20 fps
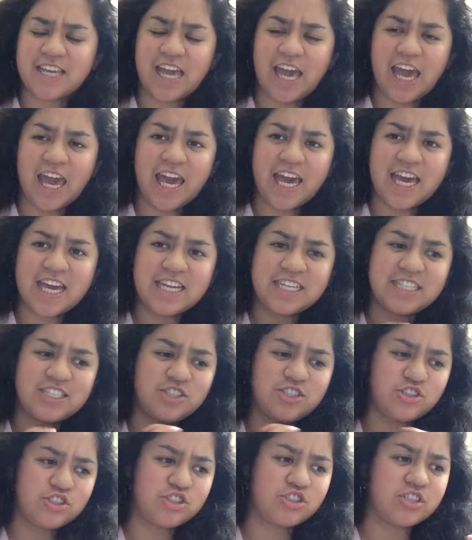And
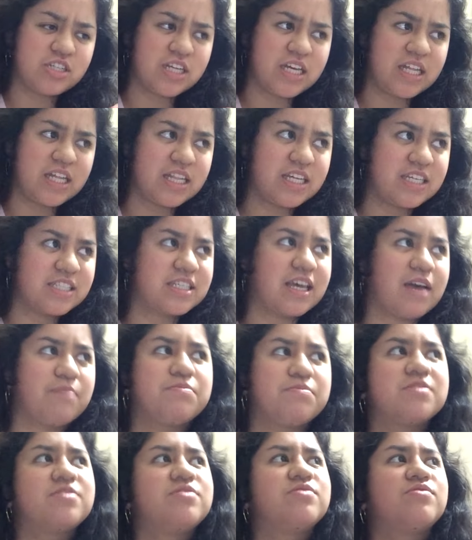usually these
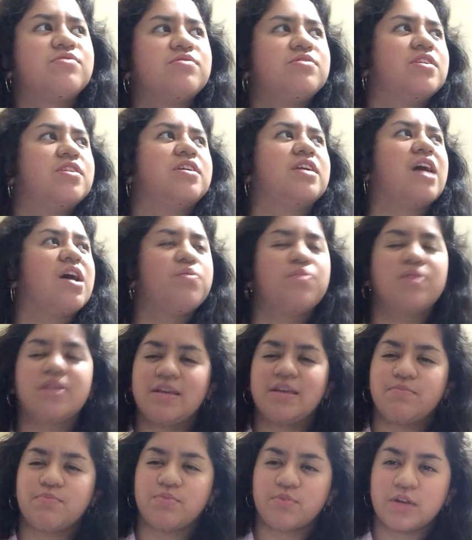episodes are not
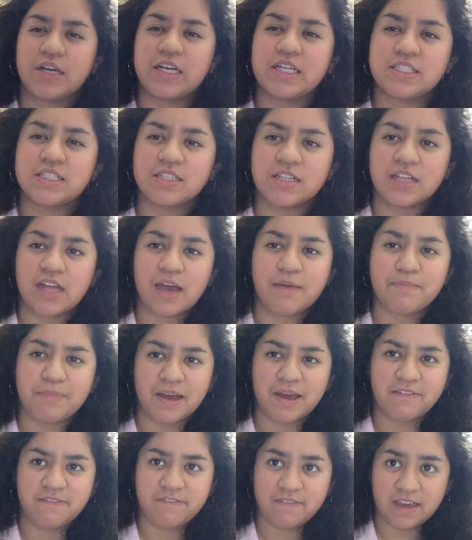really praised a lot
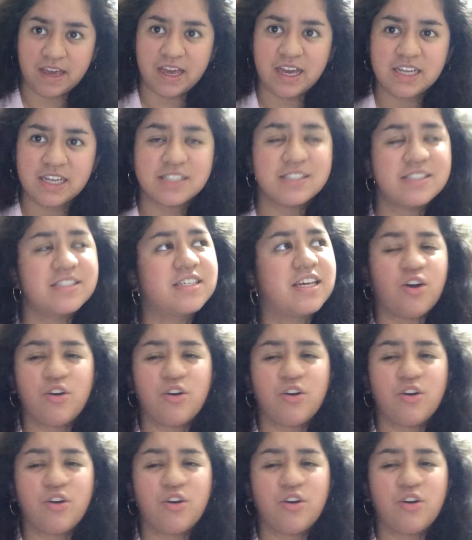by fans.